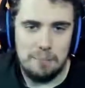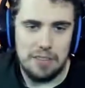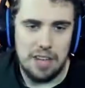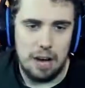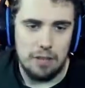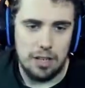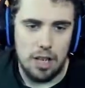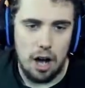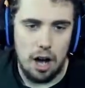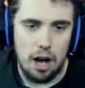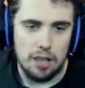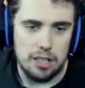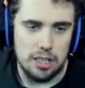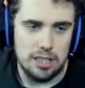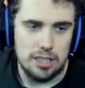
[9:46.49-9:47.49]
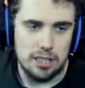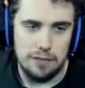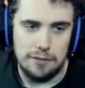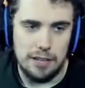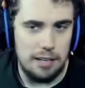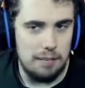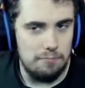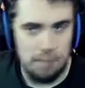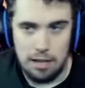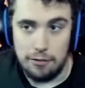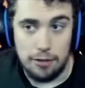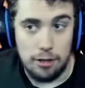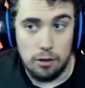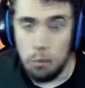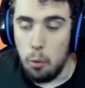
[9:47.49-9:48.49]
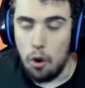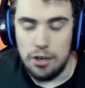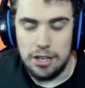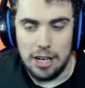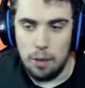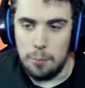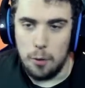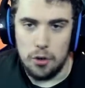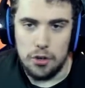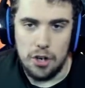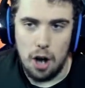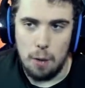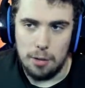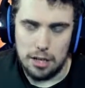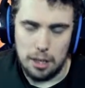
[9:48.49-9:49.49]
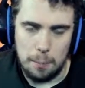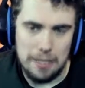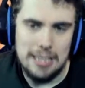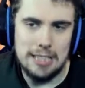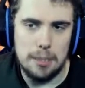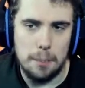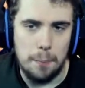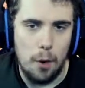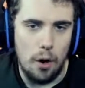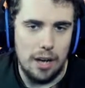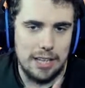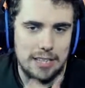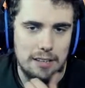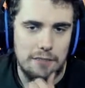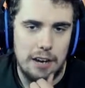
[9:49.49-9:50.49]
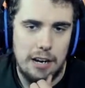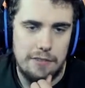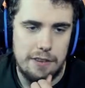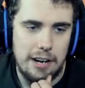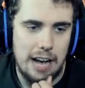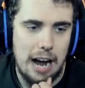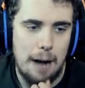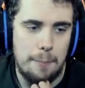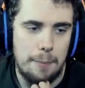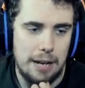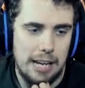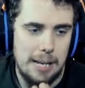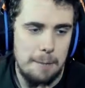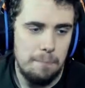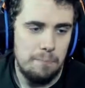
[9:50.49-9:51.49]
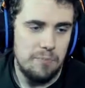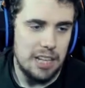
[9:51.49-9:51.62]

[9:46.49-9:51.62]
regardless of if you're a 1-0 up or not. We're going to please the boys. I'm very, very happy.